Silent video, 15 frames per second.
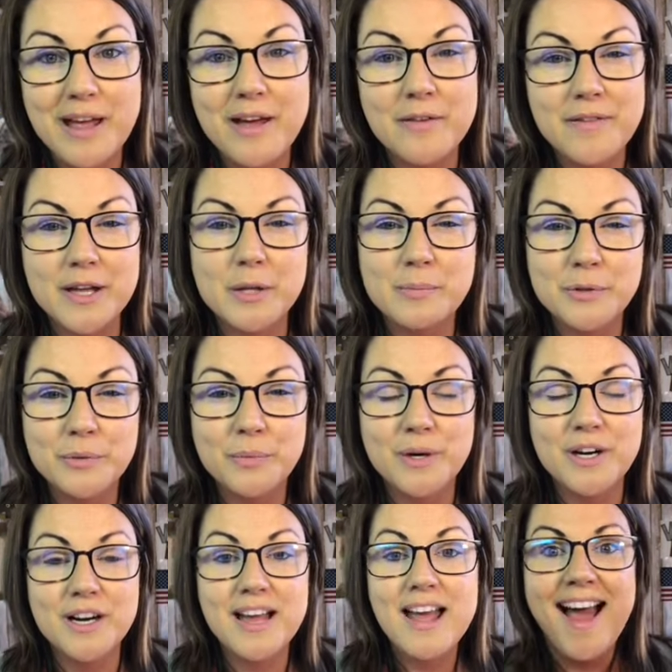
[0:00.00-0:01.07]
available to
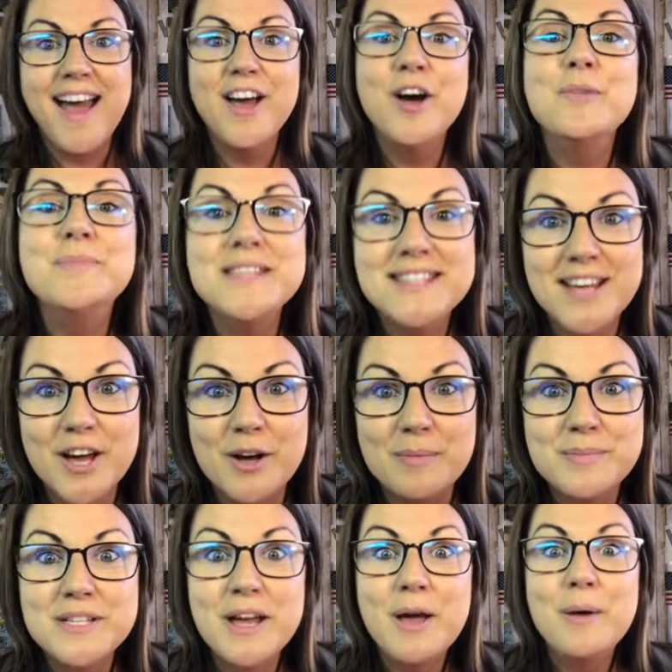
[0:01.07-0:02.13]
work. I hope this
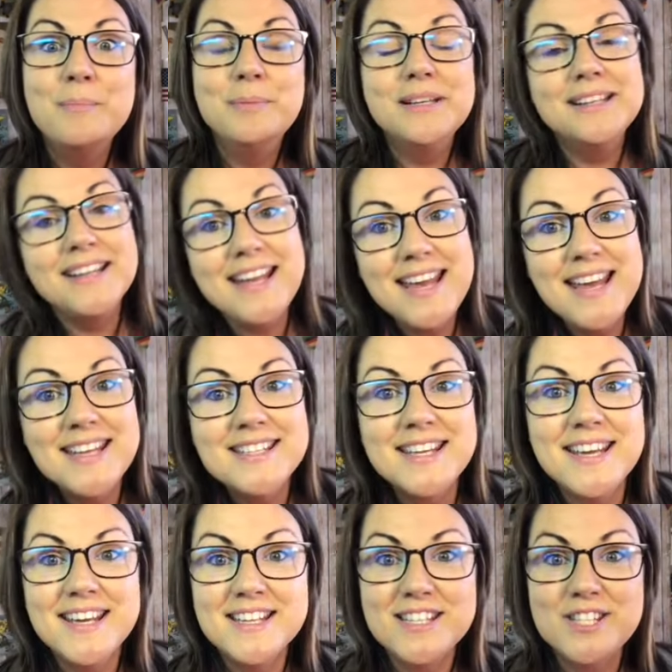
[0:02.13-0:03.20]
helps. Please
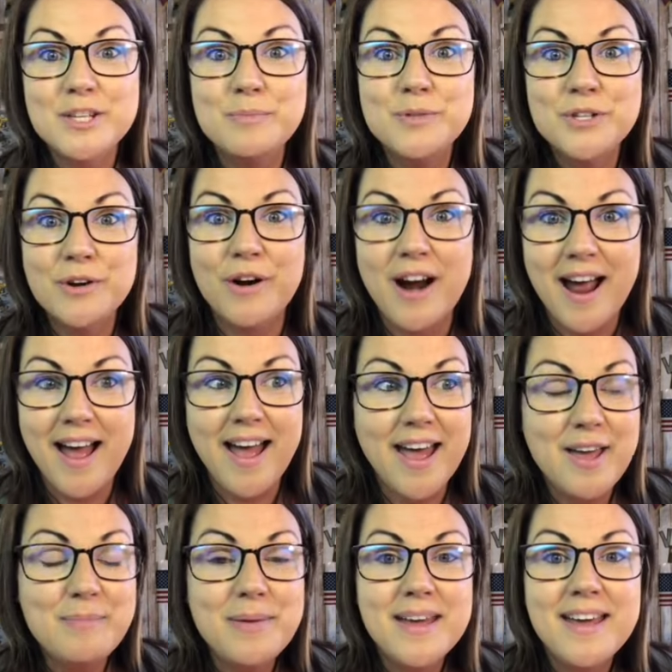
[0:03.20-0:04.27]
hit
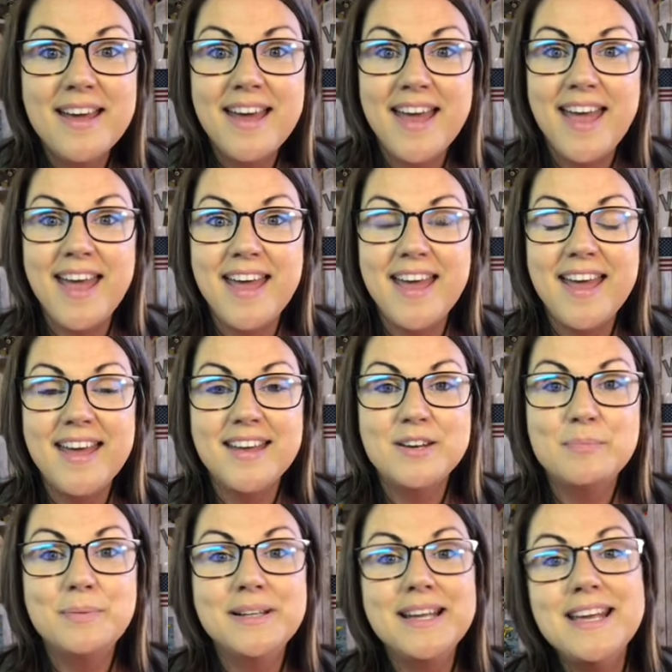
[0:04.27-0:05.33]
subscribe
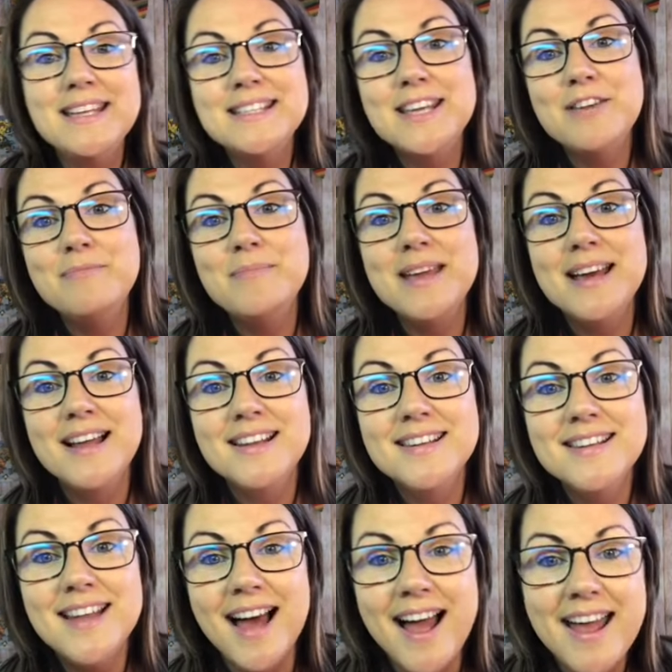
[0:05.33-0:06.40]
and please give me a
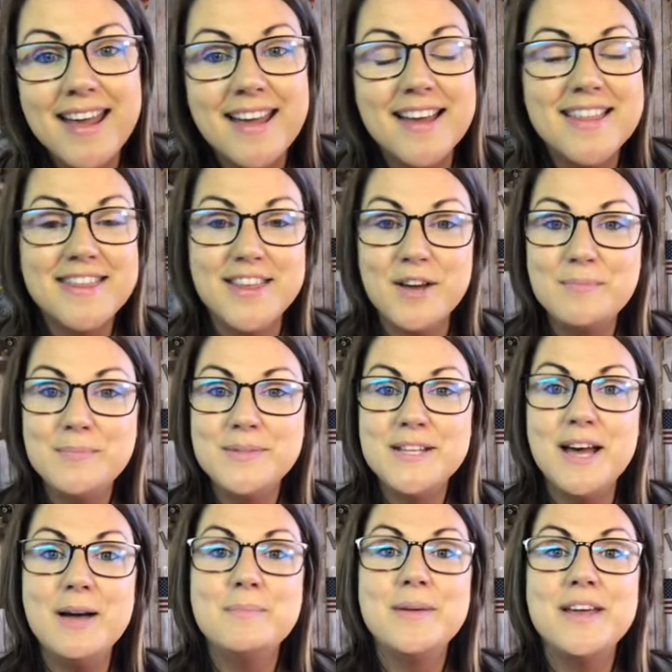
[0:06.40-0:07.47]
like, a thumbs
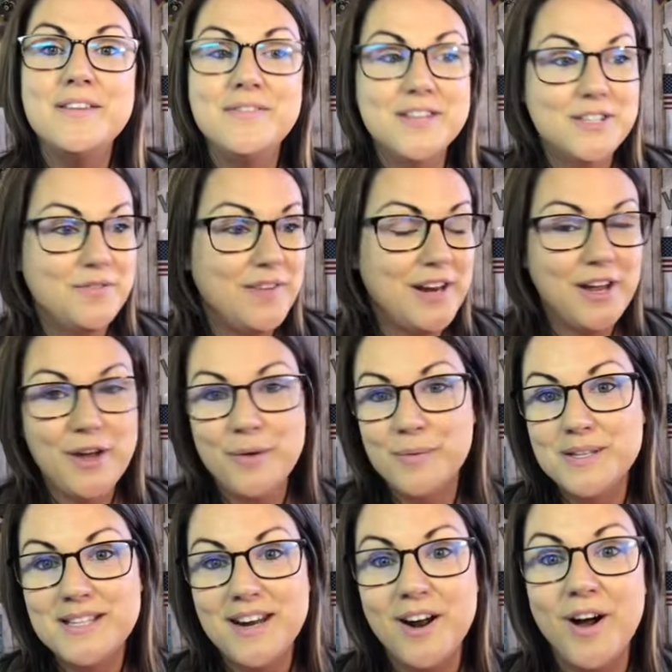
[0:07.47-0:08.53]
up if this video
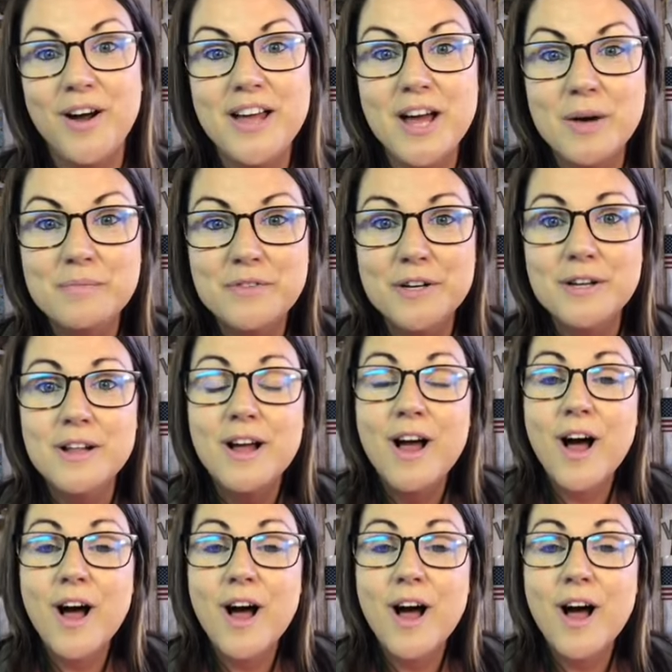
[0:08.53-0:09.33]
was at all helpful.